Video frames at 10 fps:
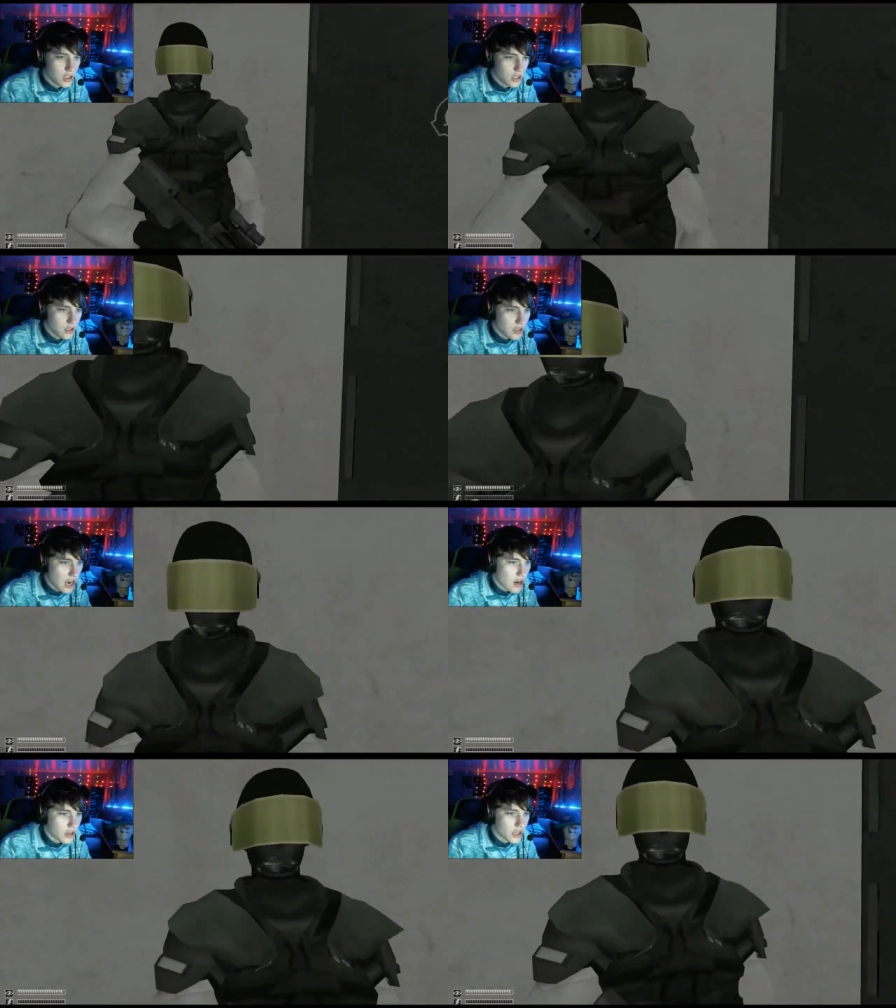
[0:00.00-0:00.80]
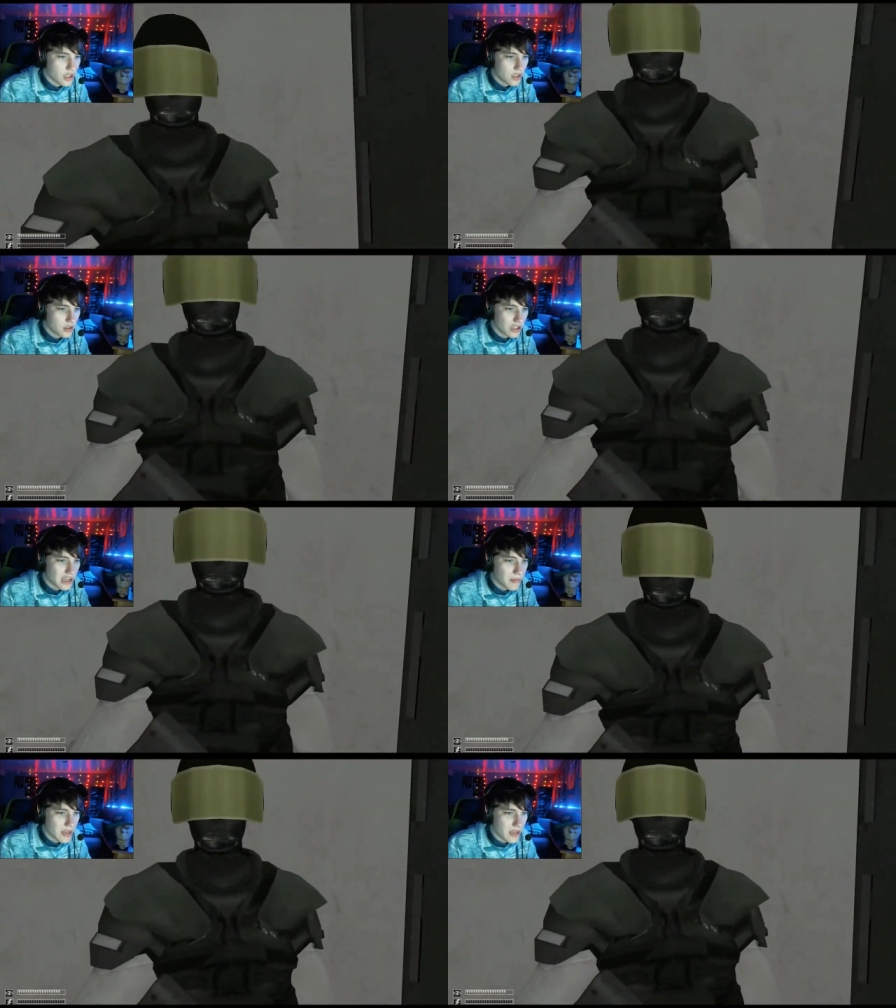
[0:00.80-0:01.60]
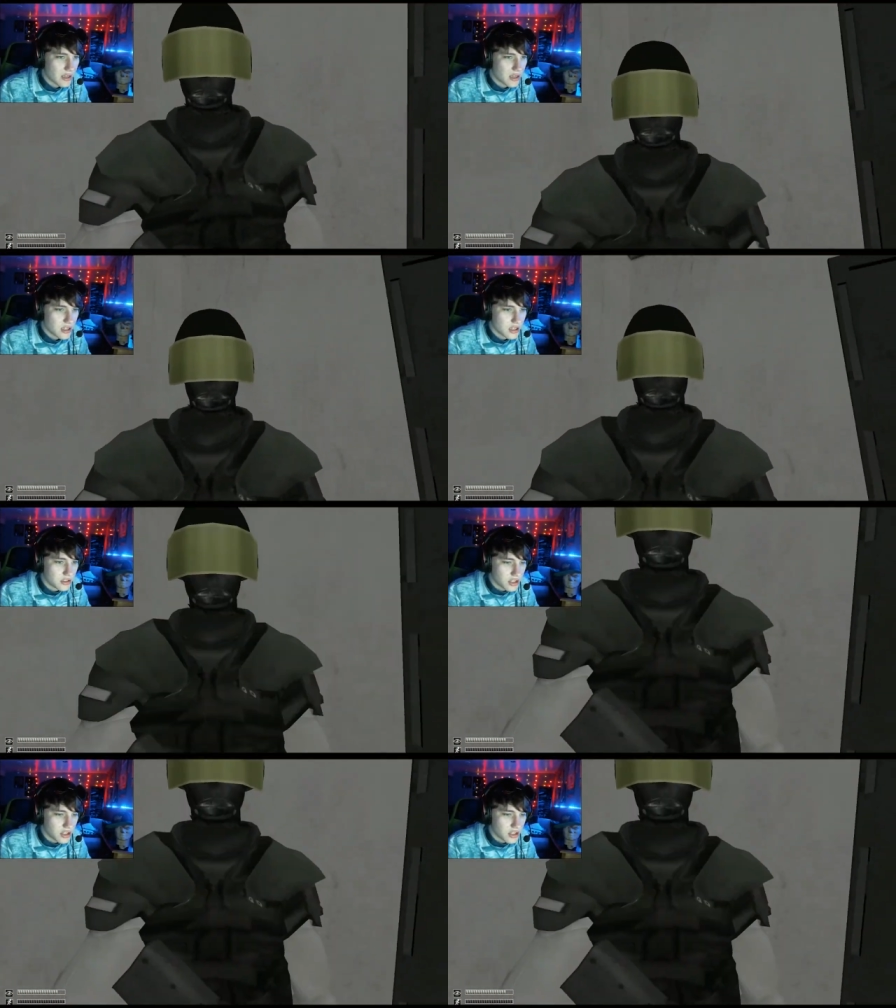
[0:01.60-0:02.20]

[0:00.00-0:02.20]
Gary, look at me. Do you